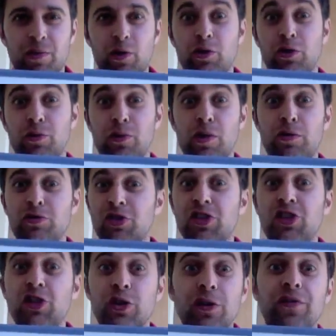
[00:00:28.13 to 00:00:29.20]
Or corrodes a
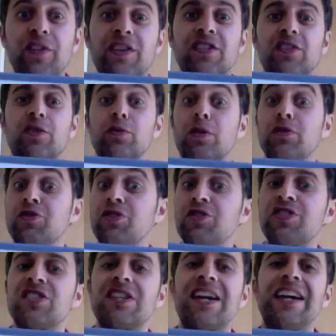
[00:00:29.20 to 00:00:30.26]
surface, corrodes your
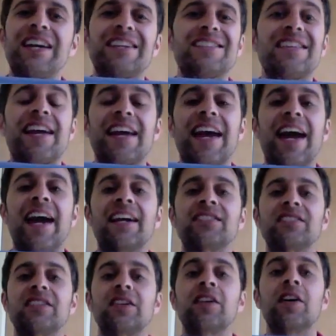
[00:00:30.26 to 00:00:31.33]
skin. It's like
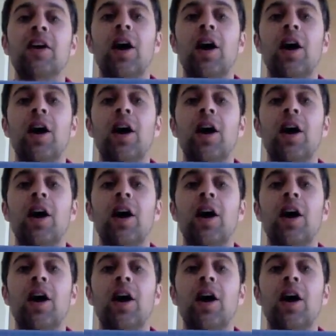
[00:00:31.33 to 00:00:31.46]
acid.